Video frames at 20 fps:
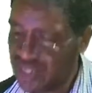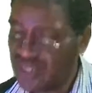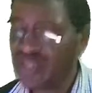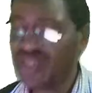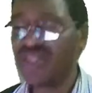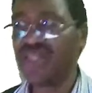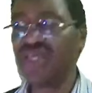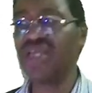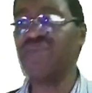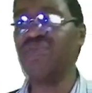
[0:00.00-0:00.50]

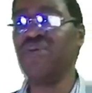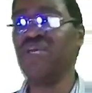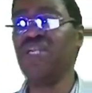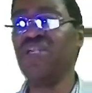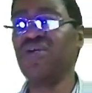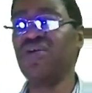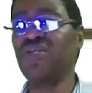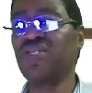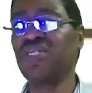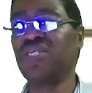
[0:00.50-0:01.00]
3
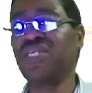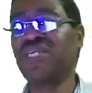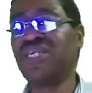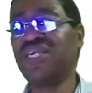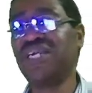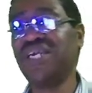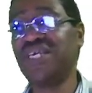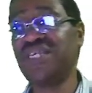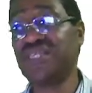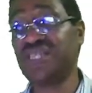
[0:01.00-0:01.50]
million
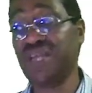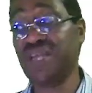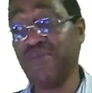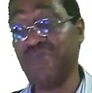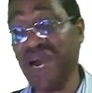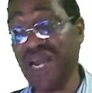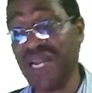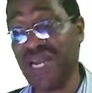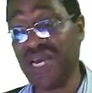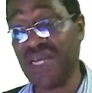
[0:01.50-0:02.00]
is the
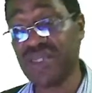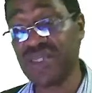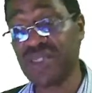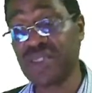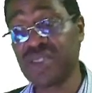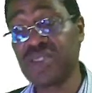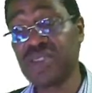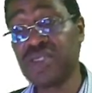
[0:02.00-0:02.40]
balance